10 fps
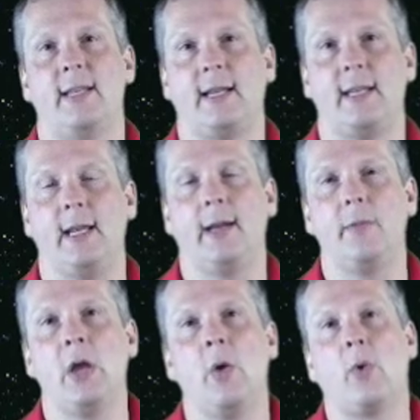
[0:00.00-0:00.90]
technique.
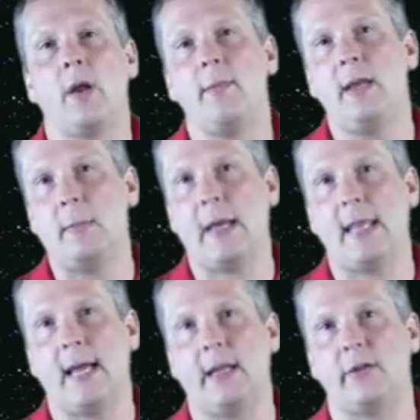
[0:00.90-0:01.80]
What I mean by
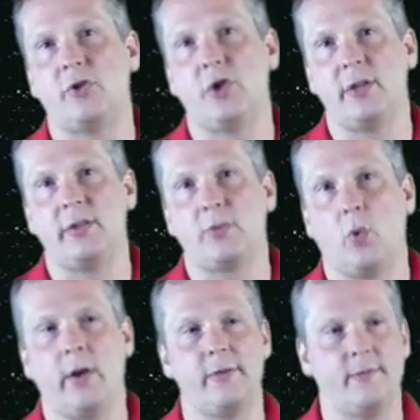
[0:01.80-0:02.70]
that is Genesis
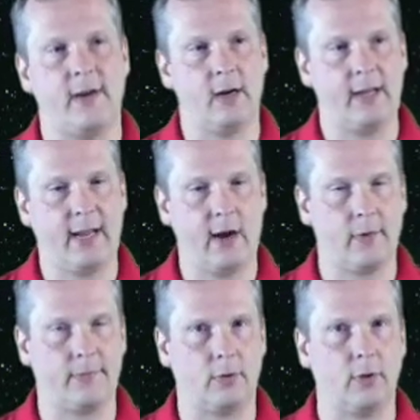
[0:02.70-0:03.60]
1 is very
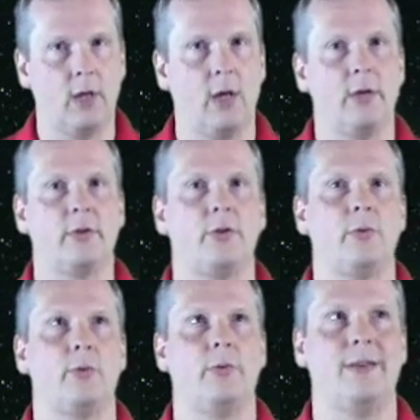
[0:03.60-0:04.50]
careful
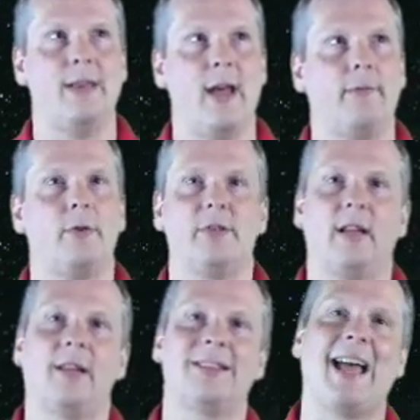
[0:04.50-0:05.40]
to never
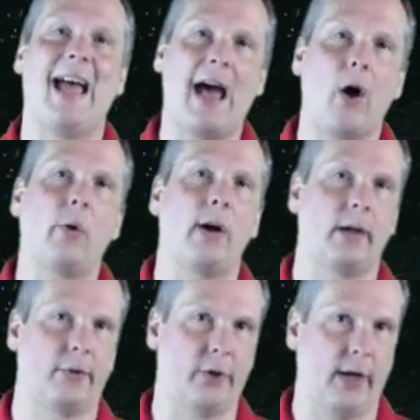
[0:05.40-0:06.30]
tell us how
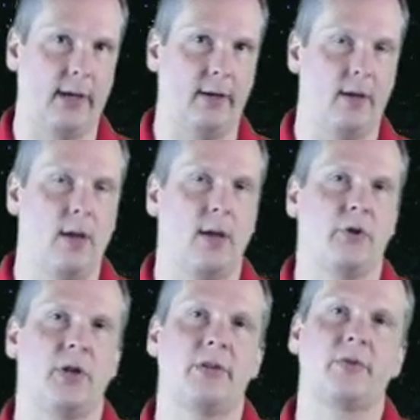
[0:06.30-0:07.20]
God created.
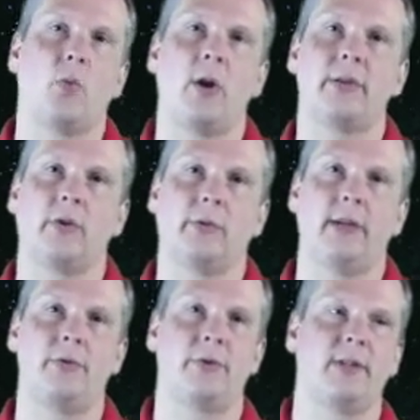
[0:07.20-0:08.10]
Genesis 1 is only
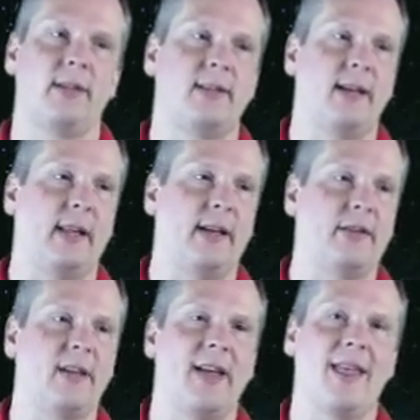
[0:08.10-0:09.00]
interested in telling
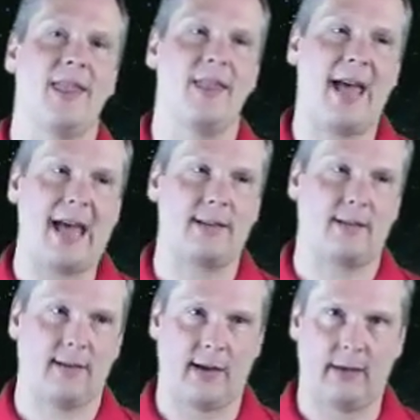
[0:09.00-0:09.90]
us that
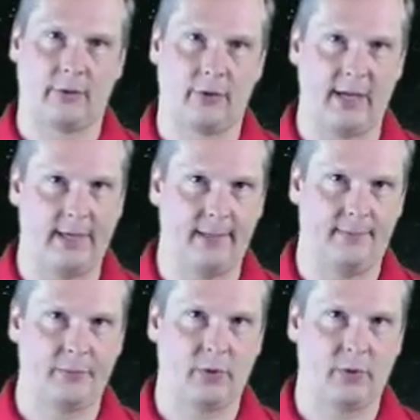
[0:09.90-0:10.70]
God created.